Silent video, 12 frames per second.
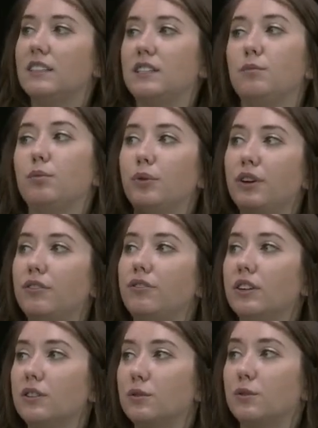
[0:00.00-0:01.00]
to
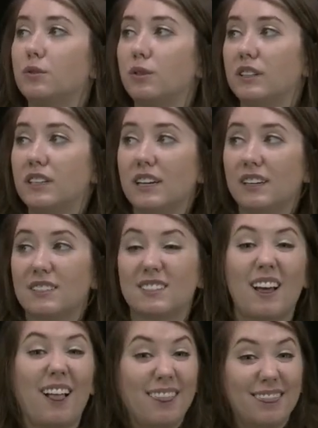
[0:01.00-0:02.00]
prefrontal cortex,
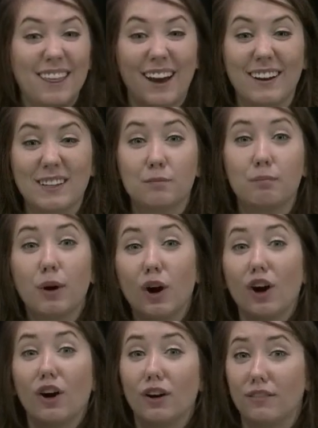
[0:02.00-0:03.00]
that is
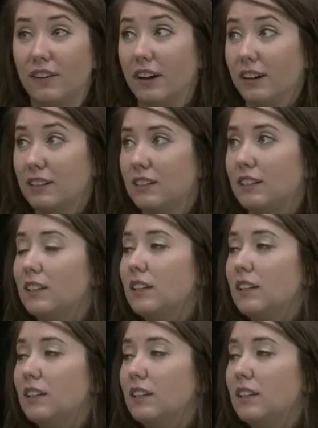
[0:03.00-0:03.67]
perfect.